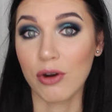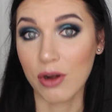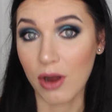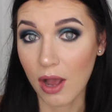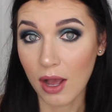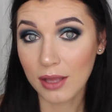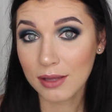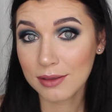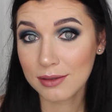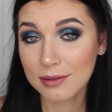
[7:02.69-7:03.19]
or
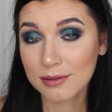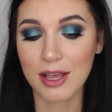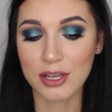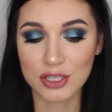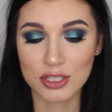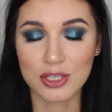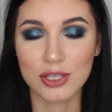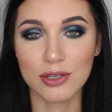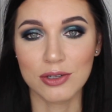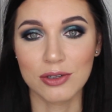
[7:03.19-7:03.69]
not
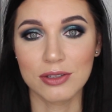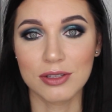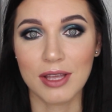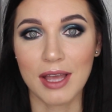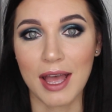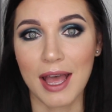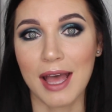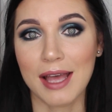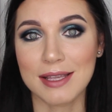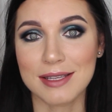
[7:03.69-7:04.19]
as good
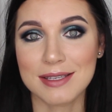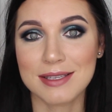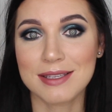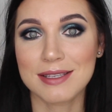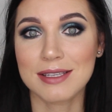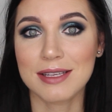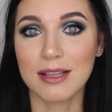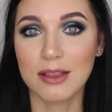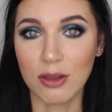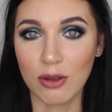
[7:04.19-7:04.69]

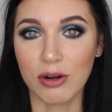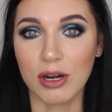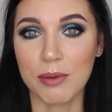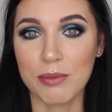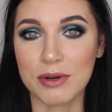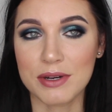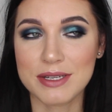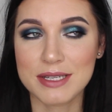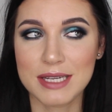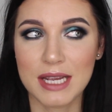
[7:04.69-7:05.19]
as Laura
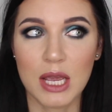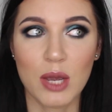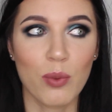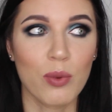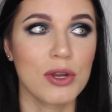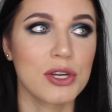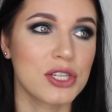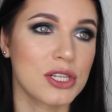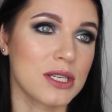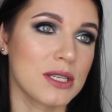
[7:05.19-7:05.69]
Mercier,
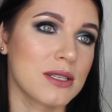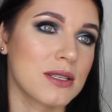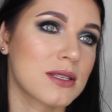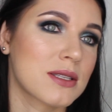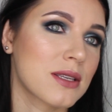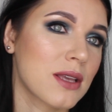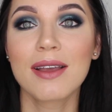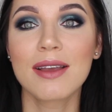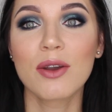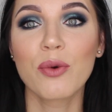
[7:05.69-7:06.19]
which
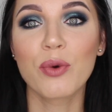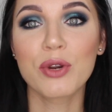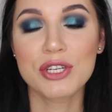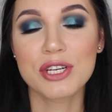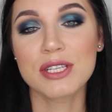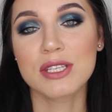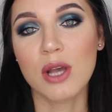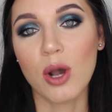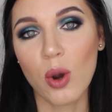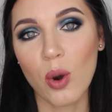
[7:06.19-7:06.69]
is
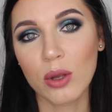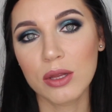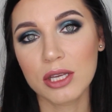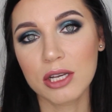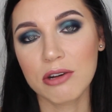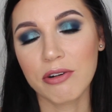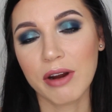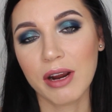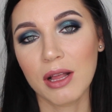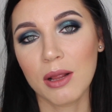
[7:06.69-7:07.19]
a holy
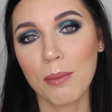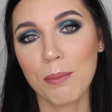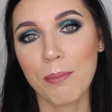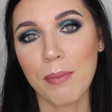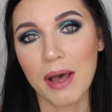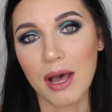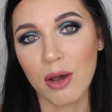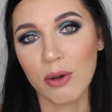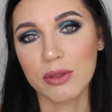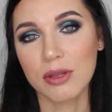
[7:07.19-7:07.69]
grail
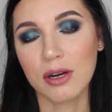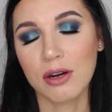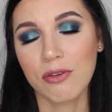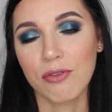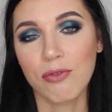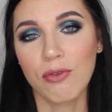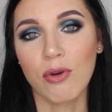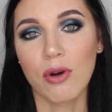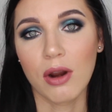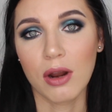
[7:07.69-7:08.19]
powder
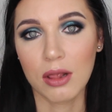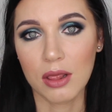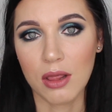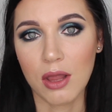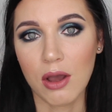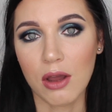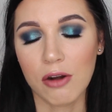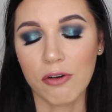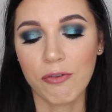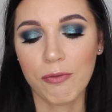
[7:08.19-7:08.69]
for a
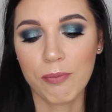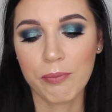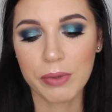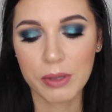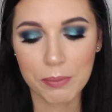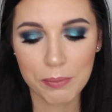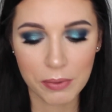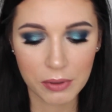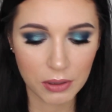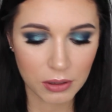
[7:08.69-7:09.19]
lot of
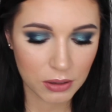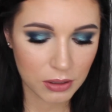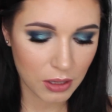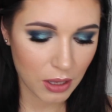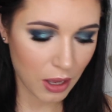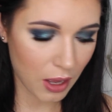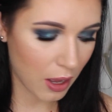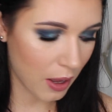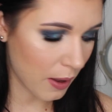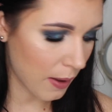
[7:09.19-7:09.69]

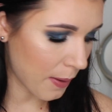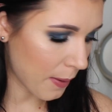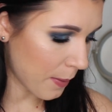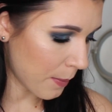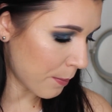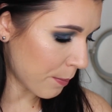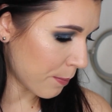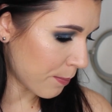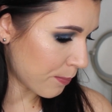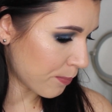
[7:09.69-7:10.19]
people.
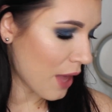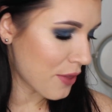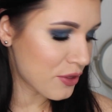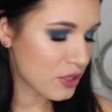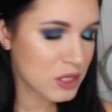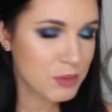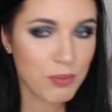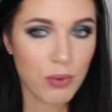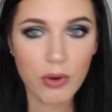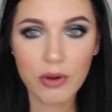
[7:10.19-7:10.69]
At
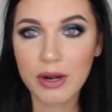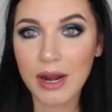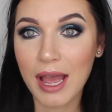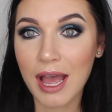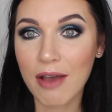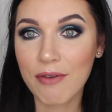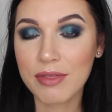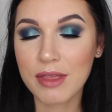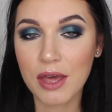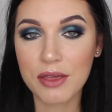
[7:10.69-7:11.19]
this point I
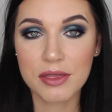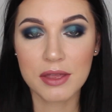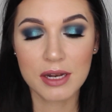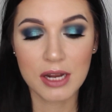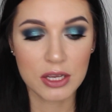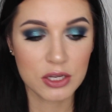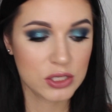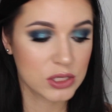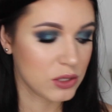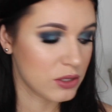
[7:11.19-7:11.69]
have nothing
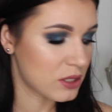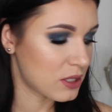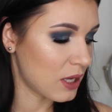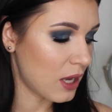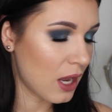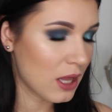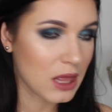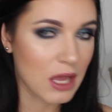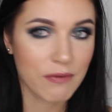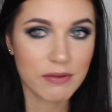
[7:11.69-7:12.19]
else to
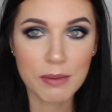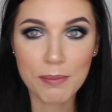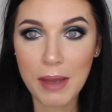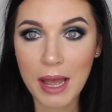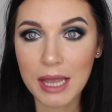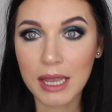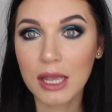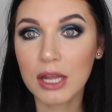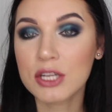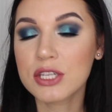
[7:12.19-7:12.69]
say. I love the
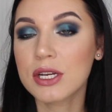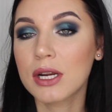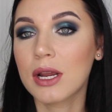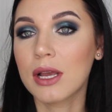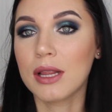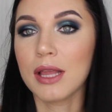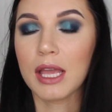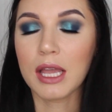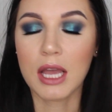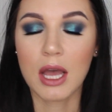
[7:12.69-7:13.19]
packaging.
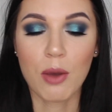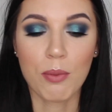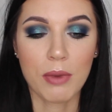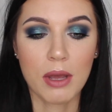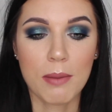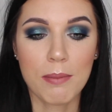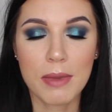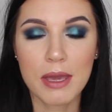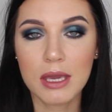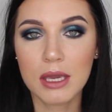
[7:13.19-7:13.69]
I like how
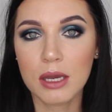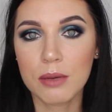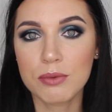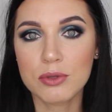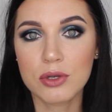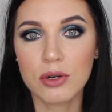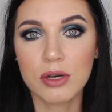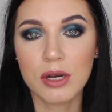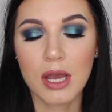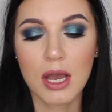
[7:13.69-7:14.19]
my makeup
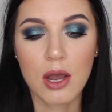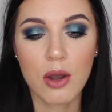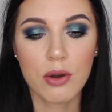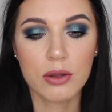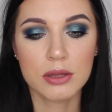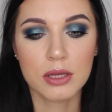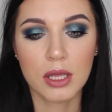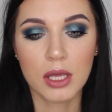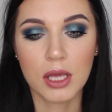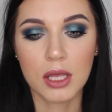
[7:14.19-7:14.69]
turned
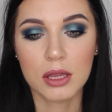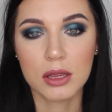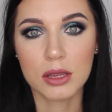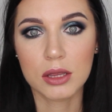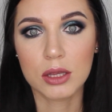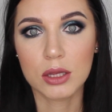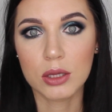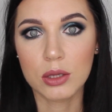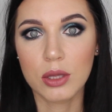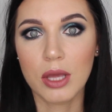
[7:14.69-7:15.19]
out.
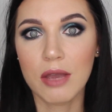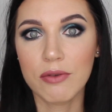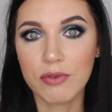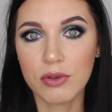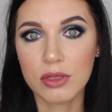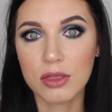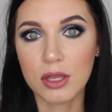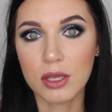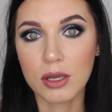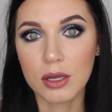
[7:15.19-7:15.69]

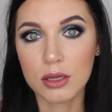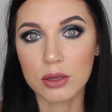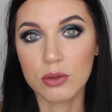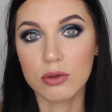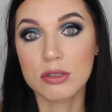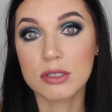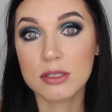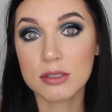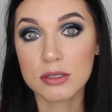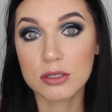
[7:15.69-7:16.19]
Everything
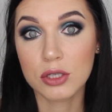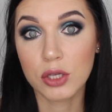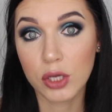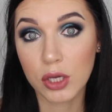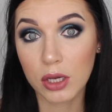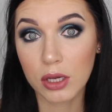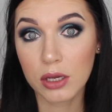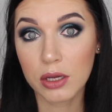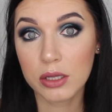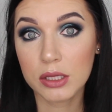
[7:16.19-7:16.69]
looks
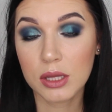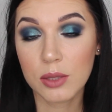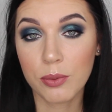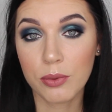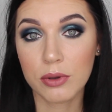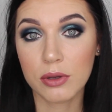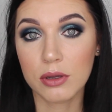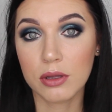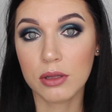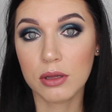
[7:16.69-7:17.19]
good.
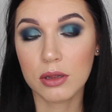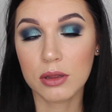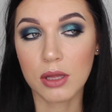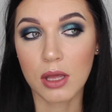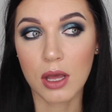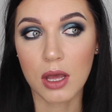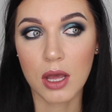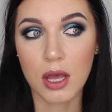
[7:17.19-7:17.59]
We'll